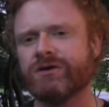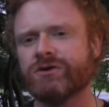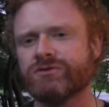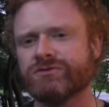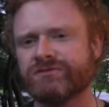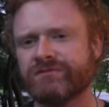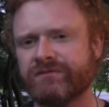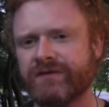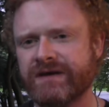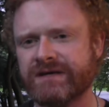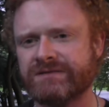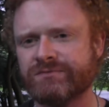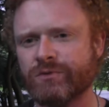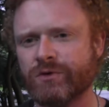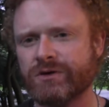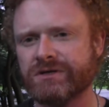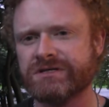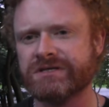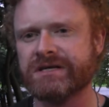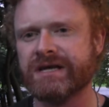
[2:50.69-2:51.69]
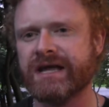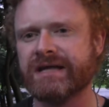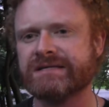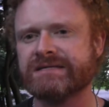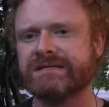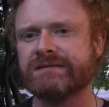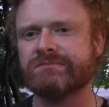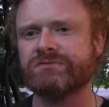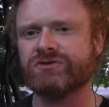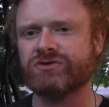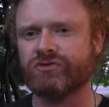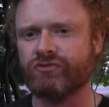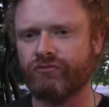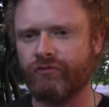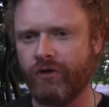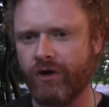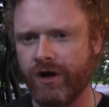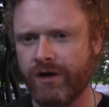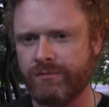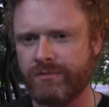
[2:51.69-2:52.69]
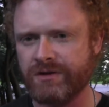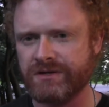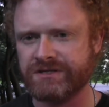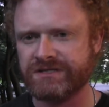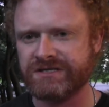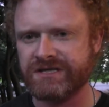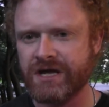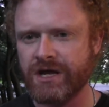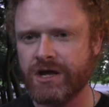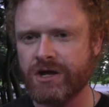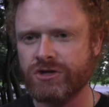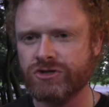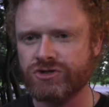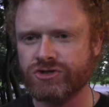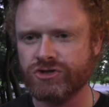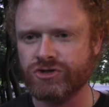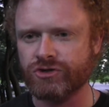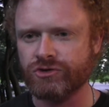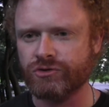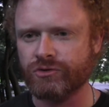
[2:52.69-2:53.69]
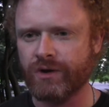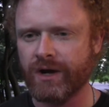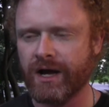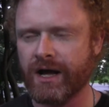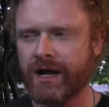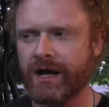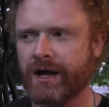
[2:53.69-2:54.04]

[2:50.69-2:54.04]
use Facebook to get subscribers to